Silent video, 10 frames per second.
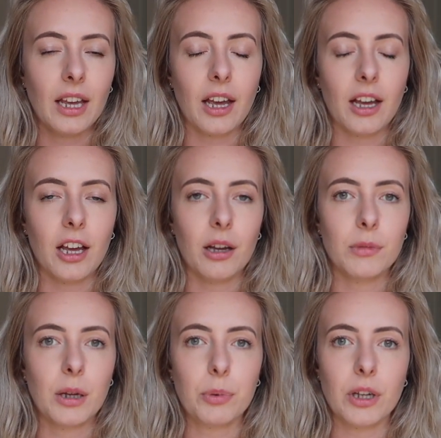
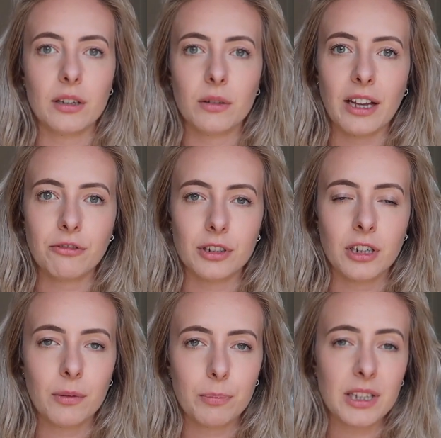but after
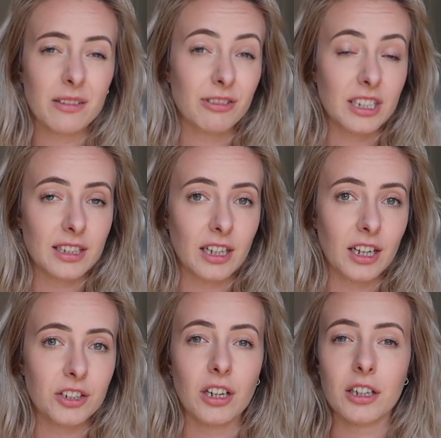a bit of
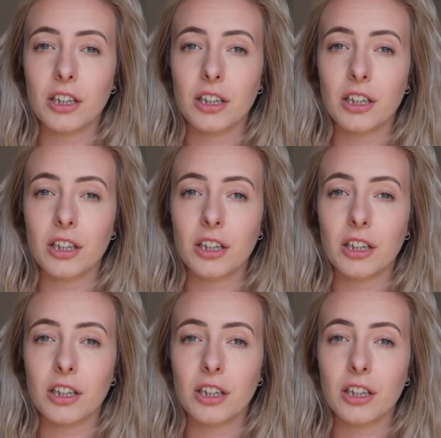research and a